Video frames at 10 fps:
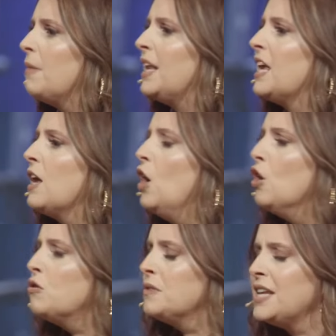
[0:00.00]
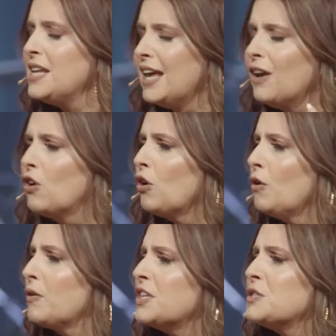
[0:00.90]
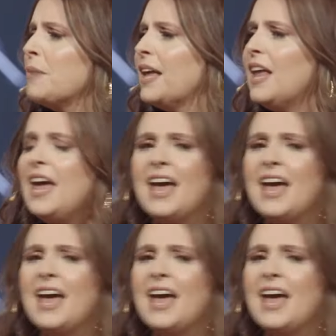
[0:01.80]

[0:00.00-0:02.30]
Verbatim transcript: many who need encouragement.